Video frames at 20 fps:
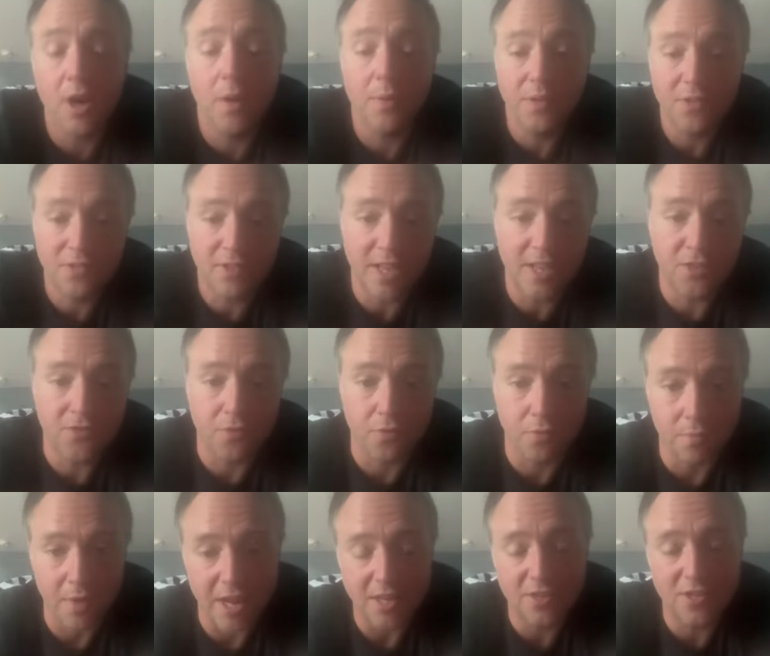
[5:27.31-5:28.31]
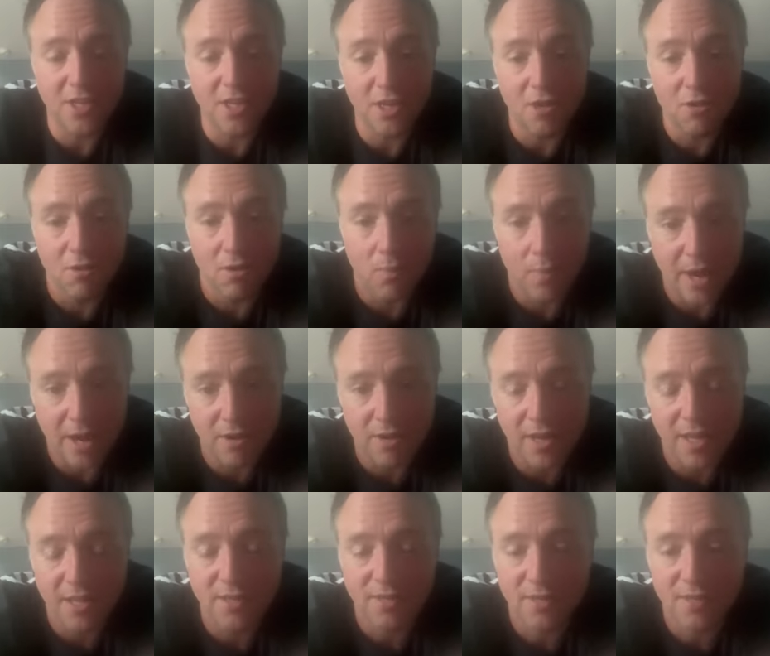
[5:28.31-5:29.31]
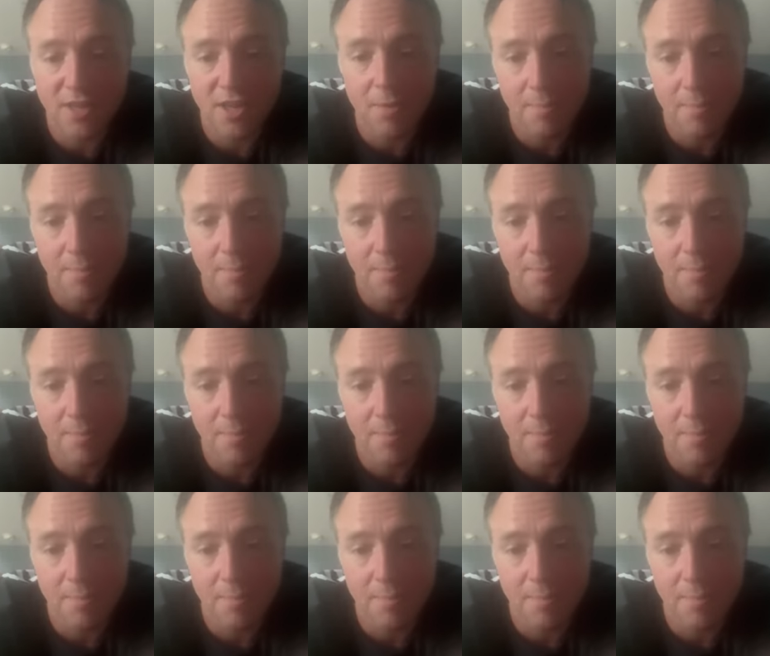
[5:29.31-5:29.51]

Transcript: Oh, it stands for Raising Your Awareness